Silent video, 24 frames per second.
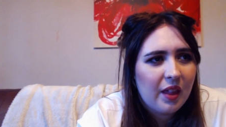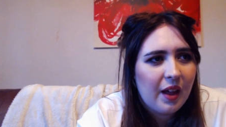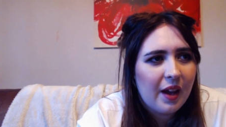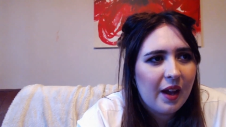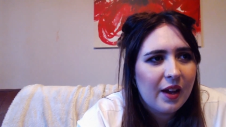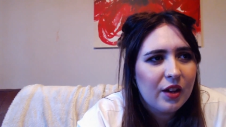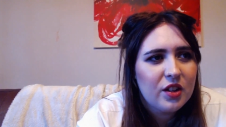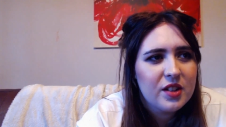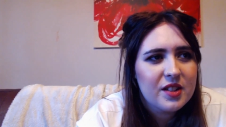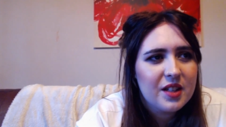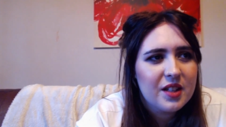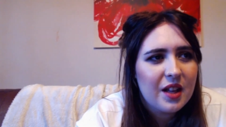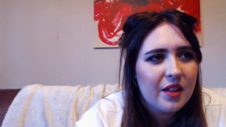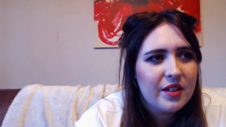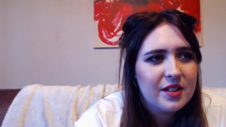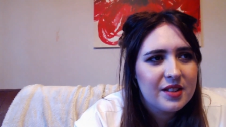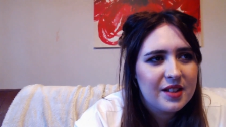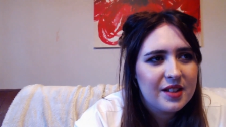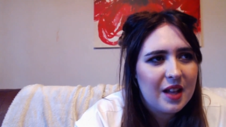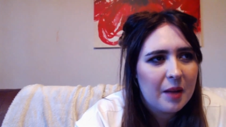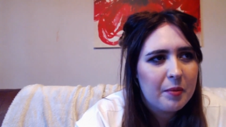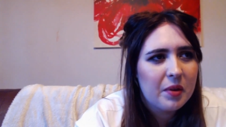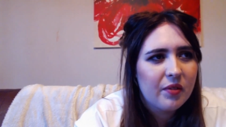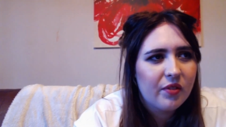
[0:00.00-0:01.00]
I understand this
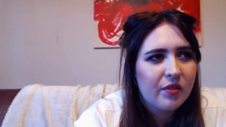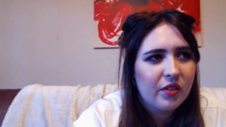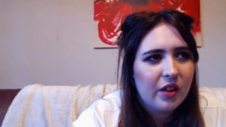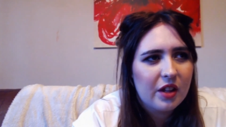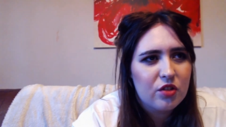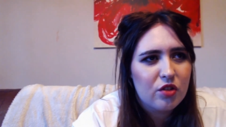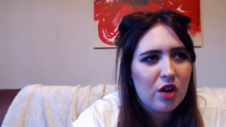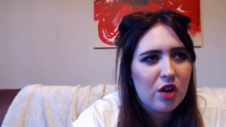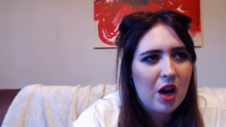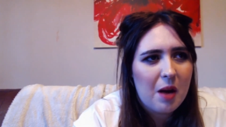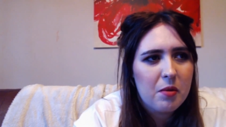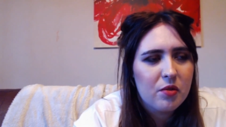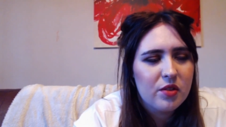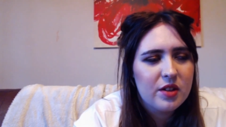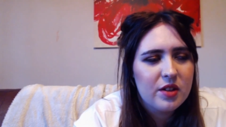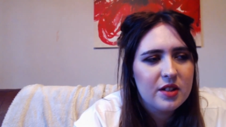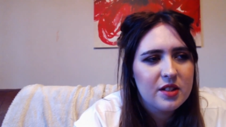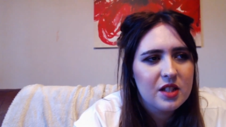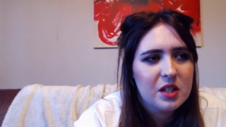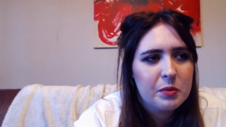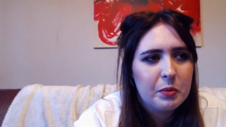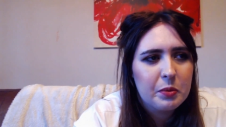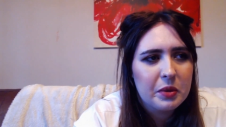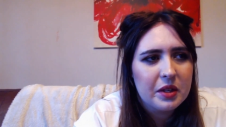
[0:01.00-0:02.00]
is happening for like drama
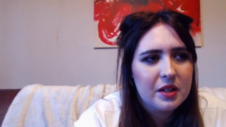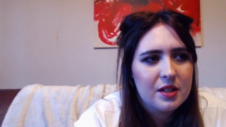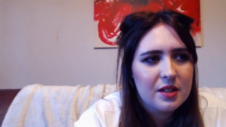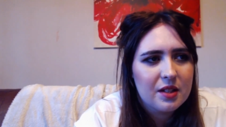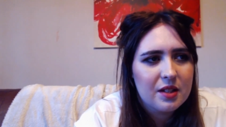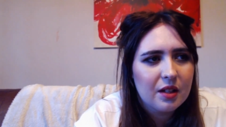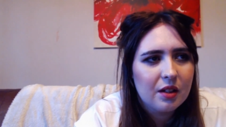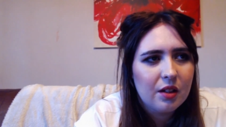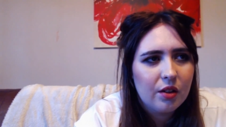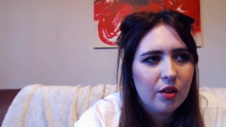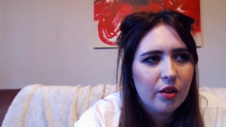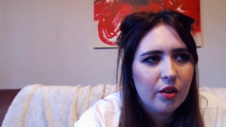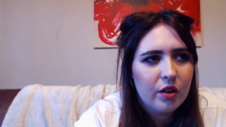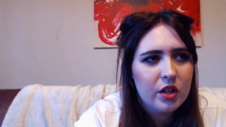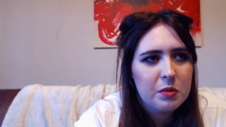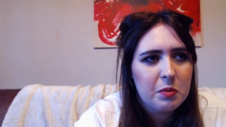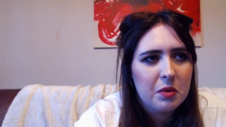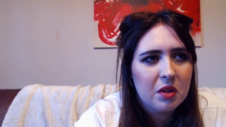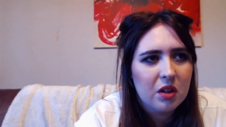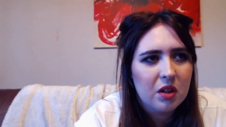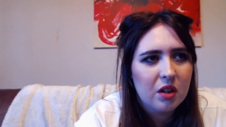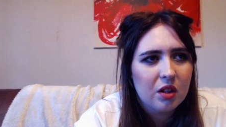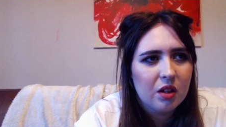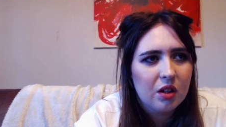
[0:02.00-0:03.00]
reasons, but it still annoys
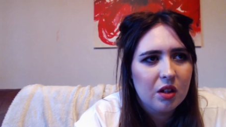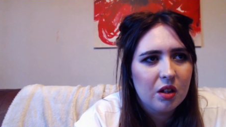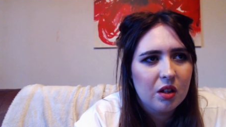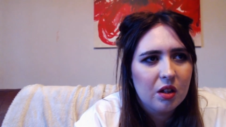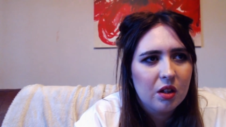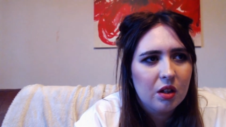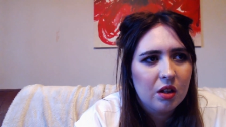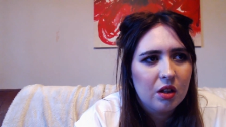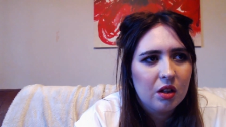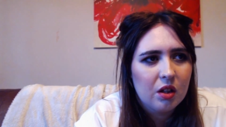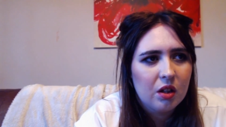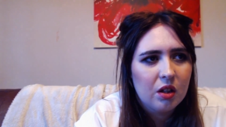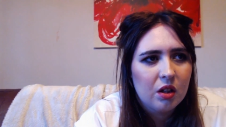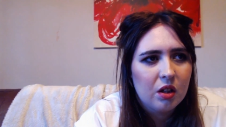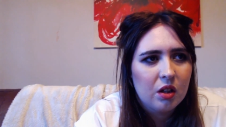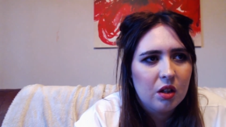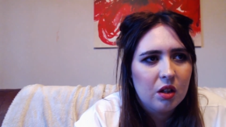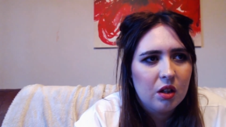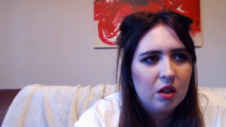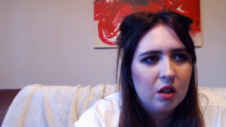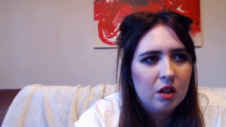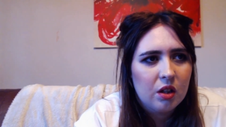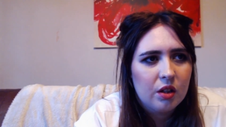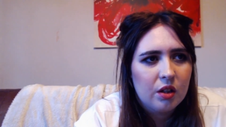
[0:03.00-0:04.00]
me that yes.